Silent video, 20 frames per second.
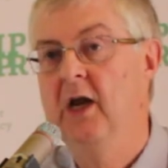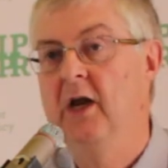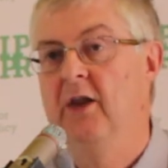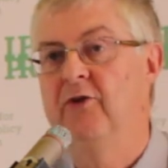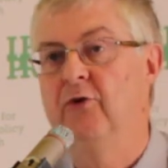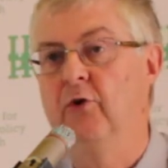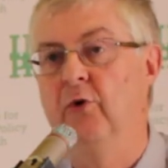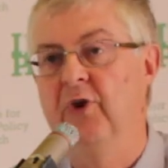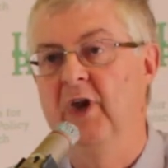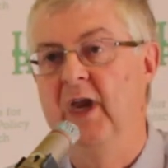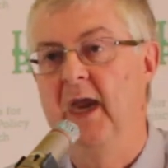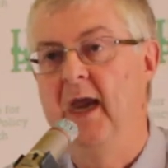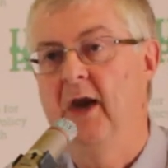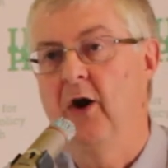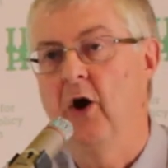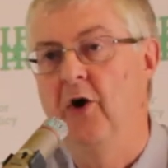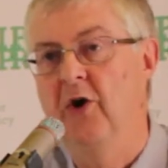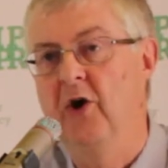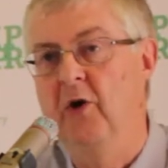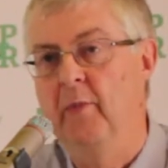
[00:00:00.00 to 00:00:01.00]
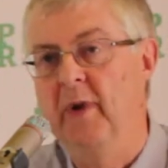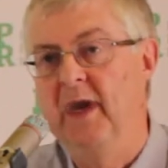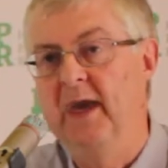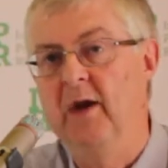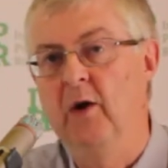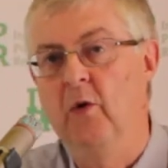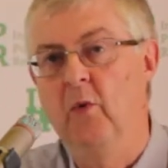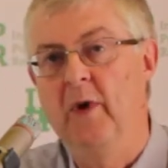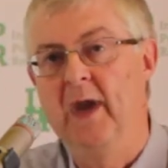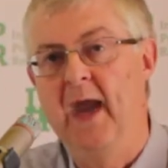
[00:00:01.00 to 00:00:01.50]
through the economy
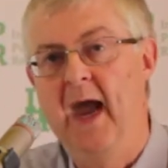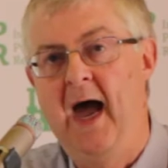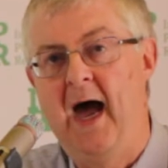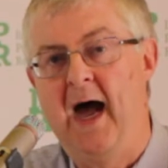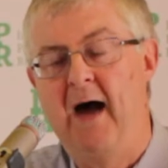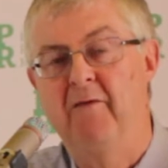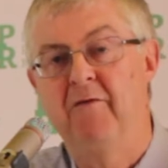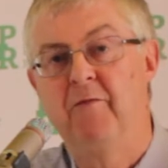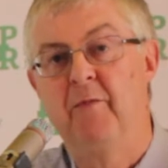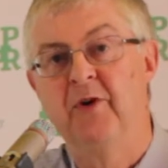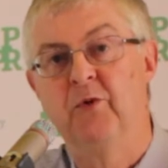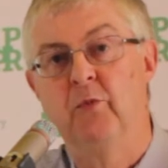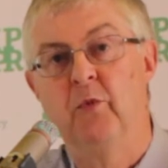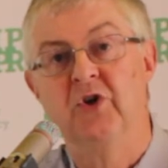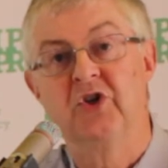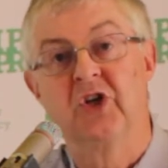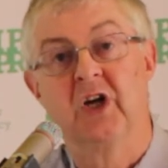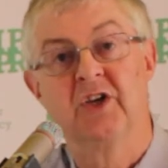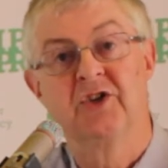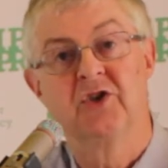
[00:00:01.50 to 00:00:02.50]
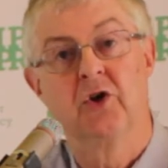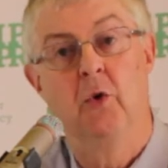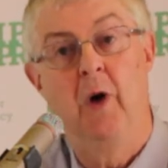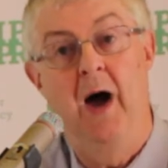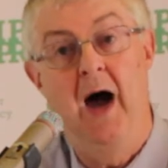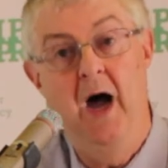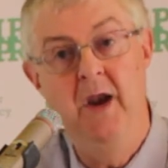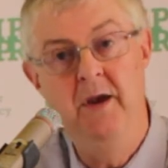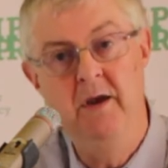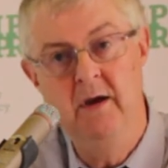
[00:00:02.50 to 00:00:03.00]
we have, but which are so
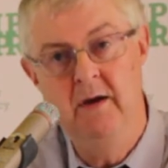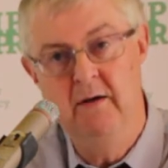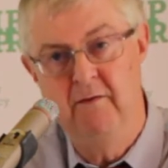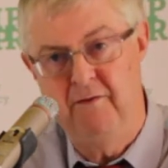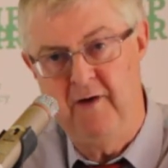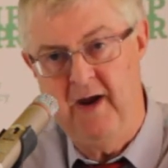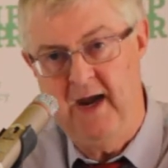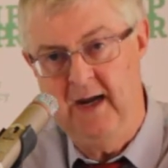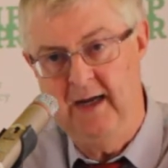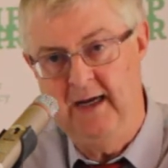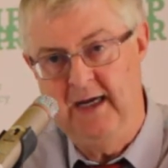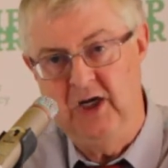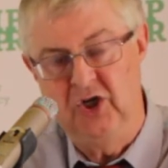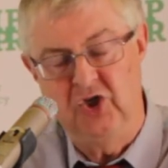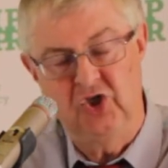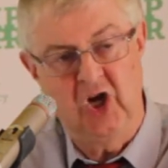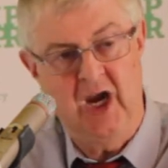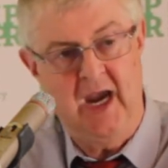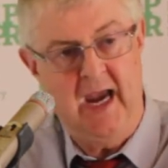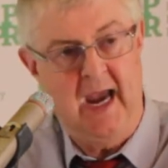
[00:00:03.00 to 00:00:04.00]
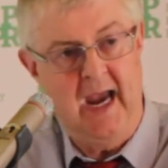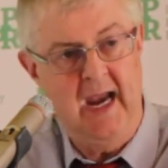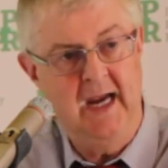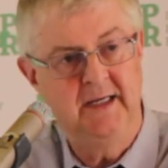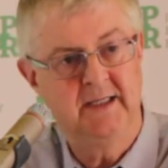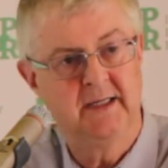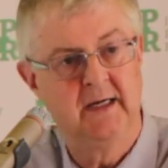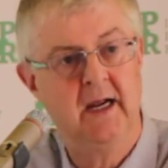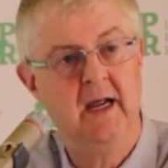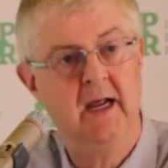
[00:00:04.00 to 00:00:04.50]
unfairly shared.